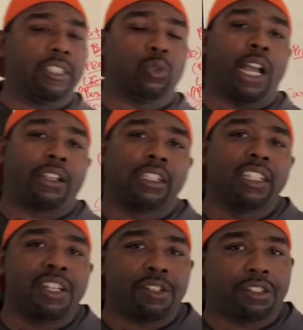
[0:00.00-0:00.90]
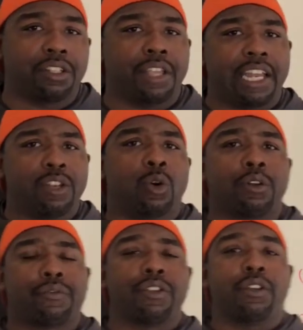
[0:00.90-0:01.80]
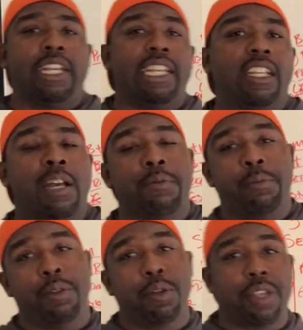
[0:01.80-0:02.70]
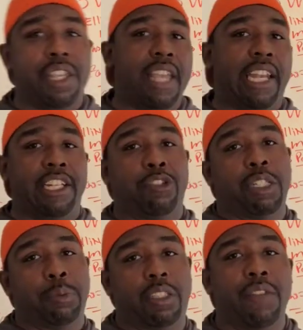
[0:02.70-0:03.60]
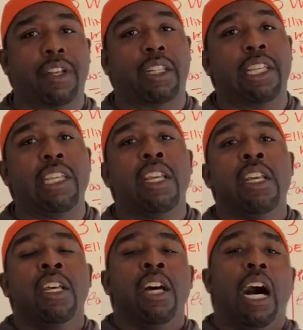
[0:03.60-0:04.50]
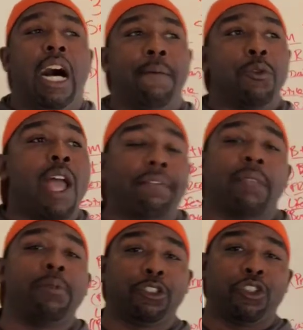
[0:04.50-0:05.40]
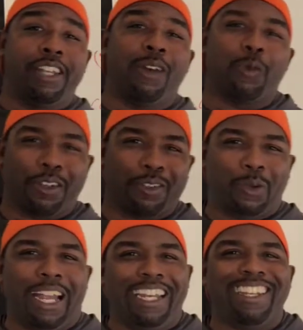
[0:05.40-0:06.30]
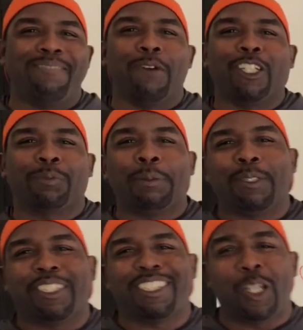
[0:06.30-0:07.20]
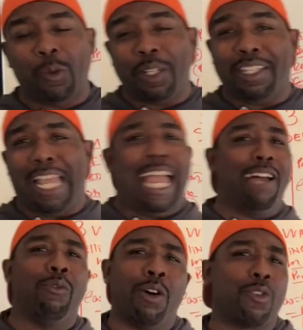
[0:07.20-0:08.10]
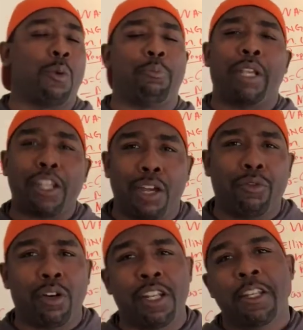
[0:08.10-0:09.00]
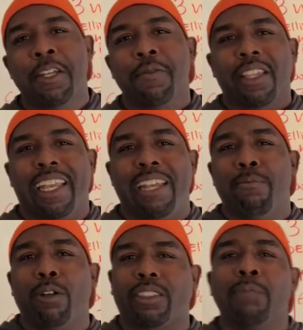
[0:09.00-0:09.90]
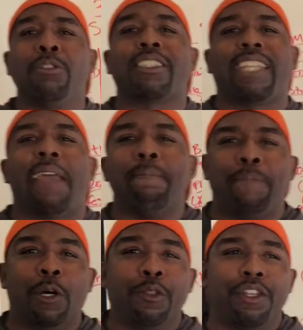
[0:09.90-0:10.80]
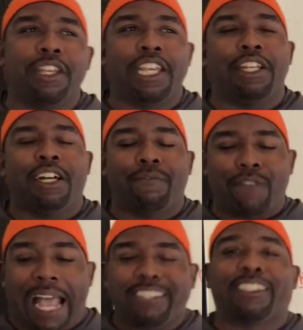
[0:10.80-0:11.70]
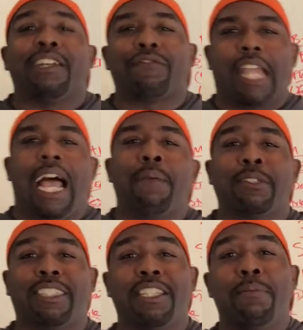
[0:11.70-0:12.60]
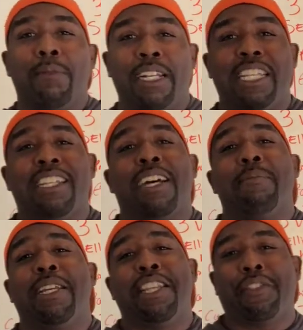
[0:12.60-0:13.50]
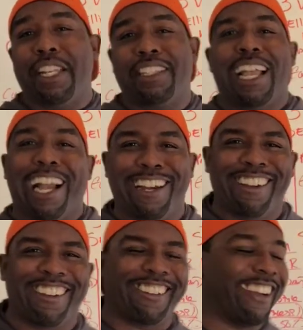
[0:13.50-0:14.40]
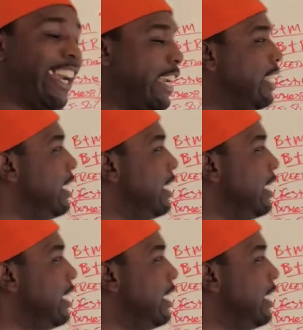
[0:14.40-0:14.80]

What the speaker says: so I clearly understood that in order for your income to build in that industry specifically, you have to build your network, right? And most people just don't have one or a big enough one. And most of them just can't build it in a fast enough time to see the money come in that they desire, right?